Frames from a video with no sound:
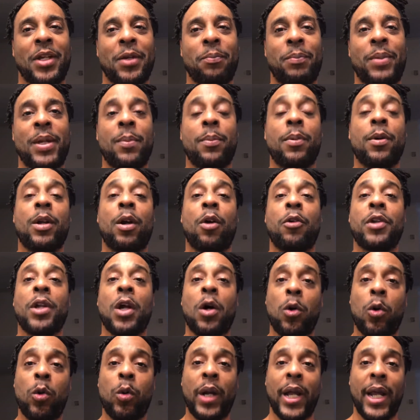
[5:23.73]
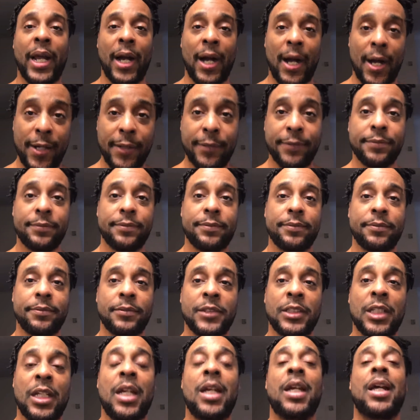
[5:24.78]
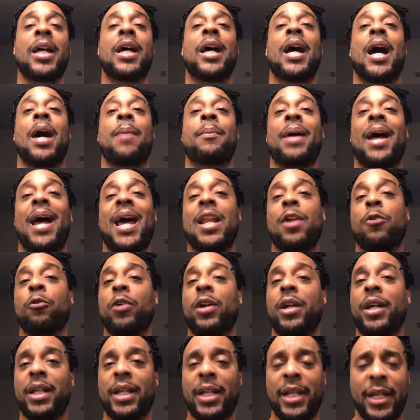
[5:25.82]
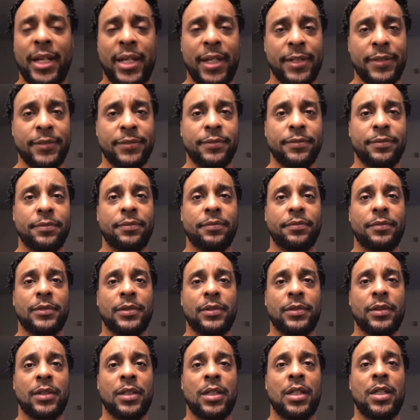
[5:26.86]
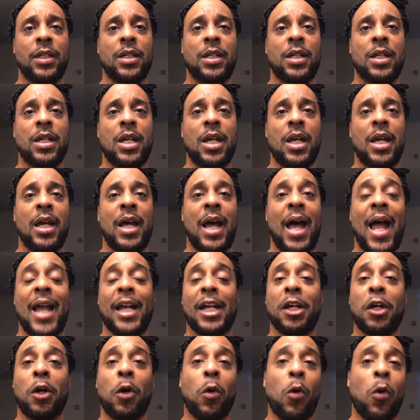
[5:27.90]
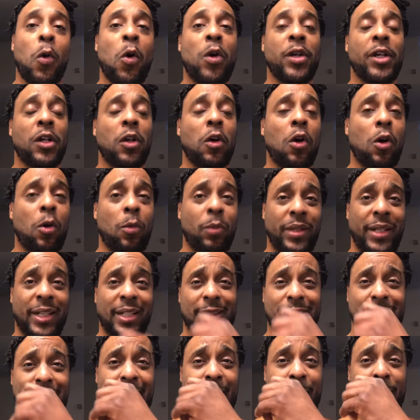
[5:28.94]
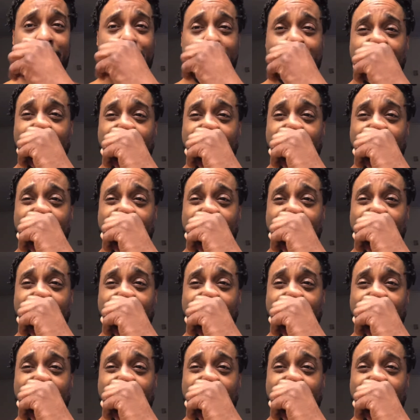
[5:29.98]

People don't know who they are. I'm Allan Reallionaire. I can go on and on with this topic,